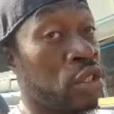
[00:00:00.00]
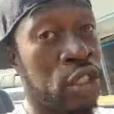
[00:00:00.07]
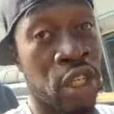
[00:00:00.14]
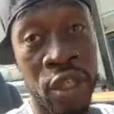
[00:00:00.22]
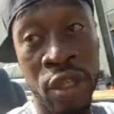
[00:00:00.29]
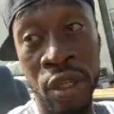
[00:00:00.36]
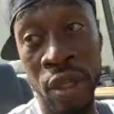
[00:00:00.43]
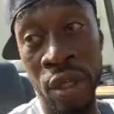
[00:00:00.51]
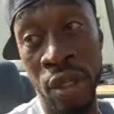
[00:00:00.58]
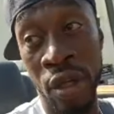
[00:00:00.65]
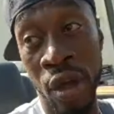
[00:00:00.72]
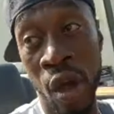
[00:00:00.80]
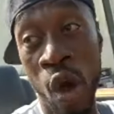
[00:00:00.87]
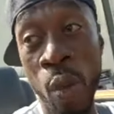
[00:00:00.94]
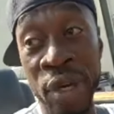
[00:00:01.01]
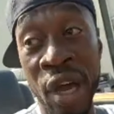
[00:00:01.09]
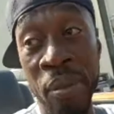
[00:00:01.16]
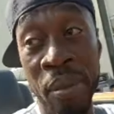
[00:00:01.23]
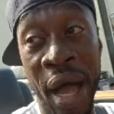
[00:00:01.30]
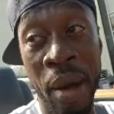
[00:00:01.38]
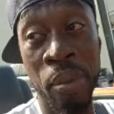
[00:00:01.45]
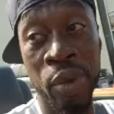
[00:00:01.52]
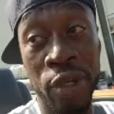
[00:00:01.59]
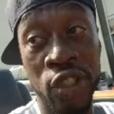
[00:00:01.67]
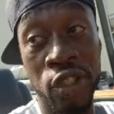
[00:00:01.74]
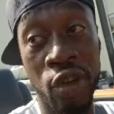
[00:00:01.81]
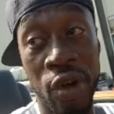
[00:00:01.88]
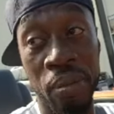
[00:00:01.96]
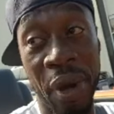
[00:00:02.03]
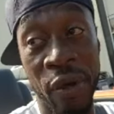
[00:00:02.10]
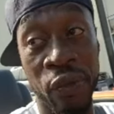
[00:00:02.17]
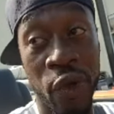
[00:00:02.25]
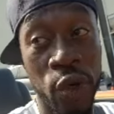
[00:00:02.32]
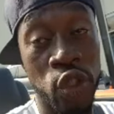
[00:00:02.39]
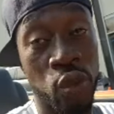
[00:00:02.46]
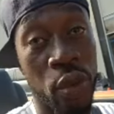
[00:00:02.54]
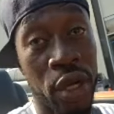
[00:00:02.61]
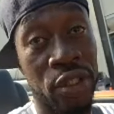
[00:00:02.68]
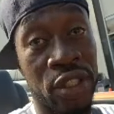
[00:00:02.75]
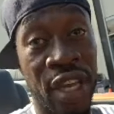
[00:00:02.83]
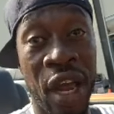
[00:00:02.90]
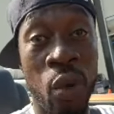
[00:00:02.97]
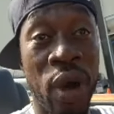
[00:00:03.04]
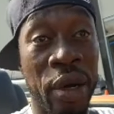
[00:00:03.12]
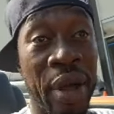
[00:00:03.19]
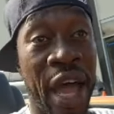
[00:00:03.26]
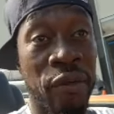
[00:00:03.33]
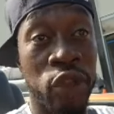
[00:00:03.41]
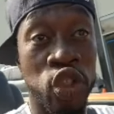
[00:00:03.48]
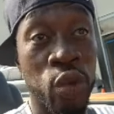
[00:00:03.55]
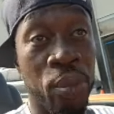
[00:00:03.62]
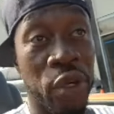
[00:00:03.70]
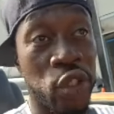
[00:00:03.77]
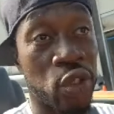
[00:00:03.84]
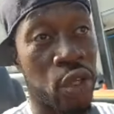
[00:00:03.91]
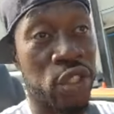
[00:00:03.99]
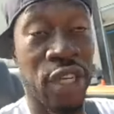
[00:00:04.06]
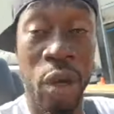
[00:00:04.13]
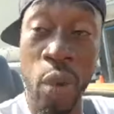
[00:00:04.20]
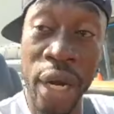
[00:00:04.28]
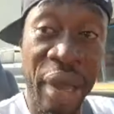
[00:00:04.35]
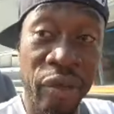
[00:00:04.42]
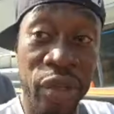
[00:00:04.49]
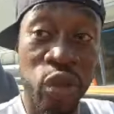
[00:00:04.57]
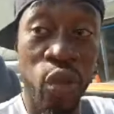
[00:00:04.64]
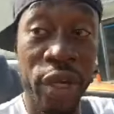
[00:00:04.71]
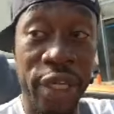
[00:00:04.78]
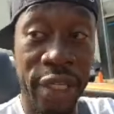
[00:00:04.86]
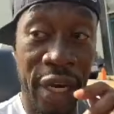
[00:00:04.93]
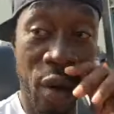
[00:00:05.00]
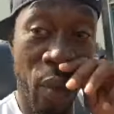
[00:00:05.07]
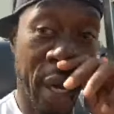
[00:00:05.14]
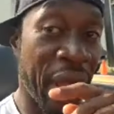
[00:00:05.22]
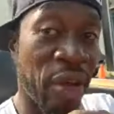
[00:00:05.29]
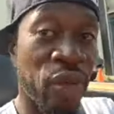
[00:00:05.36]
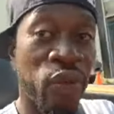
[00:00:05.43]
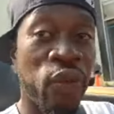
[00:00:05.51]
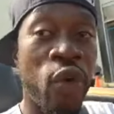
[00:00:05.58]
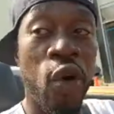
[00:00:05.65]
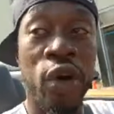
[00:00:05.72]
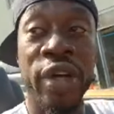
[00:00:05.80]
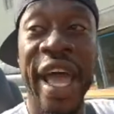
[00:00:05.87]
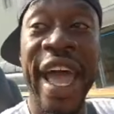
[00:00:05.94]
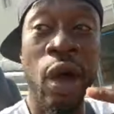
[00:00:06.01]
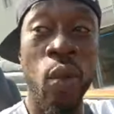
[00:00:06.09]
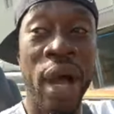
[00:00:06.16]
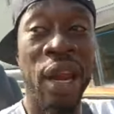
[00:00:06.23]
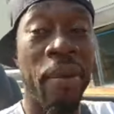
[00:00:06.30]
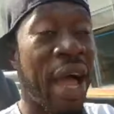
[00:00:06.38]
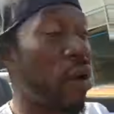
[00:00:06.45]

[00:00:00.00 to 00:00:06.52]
to open up my bookstore, my first one. Then I wound up having 2 bookstores. Then I wound up having 3. Then I wound up having 4. And I wound up